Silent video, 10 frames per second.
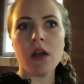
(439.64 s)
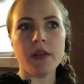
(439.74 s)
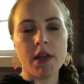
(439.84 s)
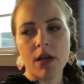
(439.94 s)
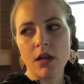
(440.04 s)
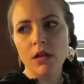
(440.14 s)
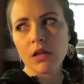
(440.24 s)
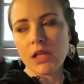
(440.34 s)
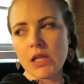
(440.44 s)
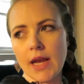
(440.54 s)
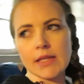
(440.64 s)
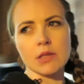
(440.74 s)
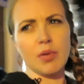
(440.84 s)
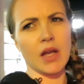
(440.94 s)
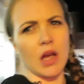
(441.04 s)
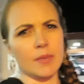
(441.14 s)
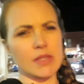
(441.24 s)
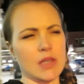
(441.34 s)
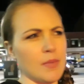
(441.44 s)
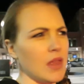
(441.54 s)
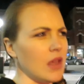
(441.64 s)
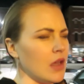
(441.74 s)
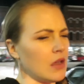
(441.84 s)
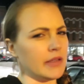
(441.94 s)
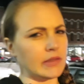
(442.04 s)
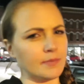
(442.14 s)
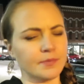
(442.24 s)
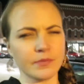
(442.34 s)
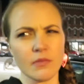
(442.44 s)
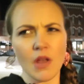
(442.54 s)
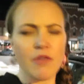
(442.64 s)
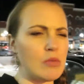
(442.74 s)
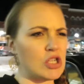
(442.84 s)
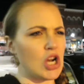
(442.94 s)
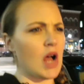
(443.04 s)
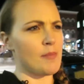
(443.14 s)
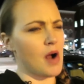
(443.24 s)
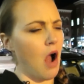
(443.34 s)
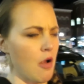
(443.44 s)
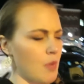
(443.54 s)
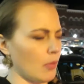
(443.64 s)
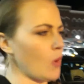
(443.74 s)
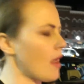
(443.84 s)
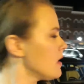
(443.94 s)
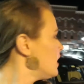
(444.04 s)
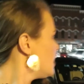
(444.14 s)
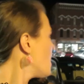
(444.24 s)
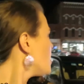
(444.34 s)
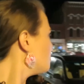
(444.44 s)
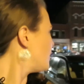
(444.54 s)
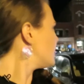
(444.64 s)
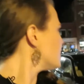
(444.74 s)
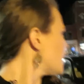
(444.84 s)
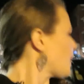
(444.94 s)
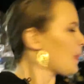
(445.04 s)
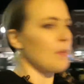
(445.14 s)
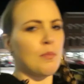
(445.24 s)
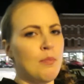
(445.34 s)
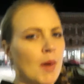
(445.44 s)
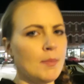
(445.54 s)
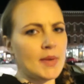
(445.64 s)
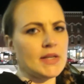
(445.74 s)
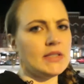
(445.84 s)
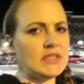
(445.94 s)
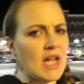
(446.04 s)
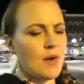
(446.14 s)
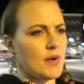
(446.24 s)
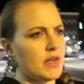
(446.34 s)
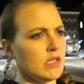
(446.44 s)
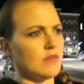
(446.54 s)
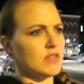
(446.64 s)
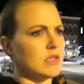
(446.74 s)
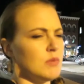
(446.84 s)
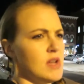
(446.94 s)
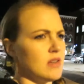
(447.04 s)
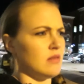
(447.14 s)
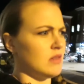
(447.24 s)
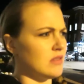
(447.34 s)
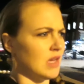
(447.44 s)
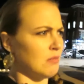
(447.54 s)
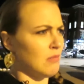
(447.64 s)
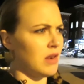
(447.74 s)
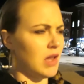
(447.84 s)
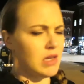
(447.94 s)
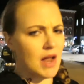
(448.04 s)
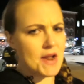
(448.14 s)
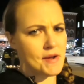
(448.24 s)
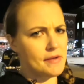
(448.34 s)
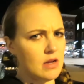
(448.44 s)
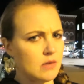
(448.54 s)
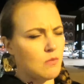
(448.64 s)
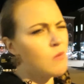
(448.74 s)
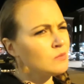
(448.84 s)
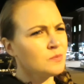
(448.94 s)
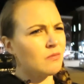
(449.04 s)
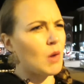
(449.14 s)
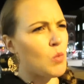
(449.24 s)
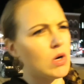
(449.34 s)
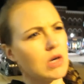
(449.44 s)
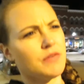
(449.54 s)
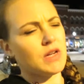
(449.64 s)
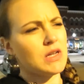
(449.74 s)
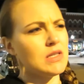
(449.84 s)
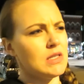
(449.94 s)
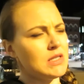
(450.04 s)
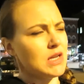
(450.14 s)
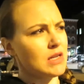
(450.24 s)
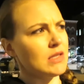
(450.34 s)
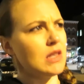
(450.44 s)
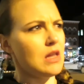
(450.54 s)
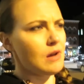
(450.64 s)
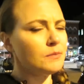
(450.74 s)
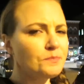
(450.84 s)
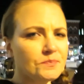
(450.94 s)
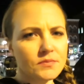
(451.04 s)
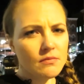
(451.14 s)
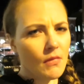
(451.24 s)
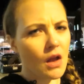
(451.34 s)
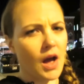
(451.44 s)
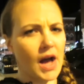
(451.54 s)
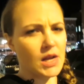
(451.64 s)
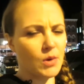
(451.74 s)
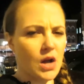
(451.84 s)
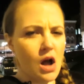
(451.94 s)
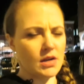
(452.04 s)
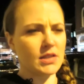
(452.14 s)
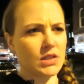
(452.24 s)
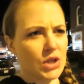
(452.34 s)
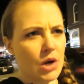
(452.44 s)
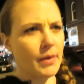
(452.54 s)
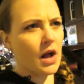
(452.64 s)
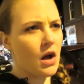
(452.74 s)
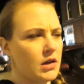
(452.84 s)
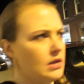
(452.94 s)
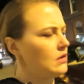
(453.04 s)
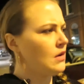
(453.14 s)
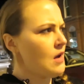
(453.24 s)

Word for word: and then he has to pick up something from a shop. I don't remember what. But it's like bumping down here for some reason. It's like Monday night and I'm wondering if it could, it's because the Iowa caucuses are going on and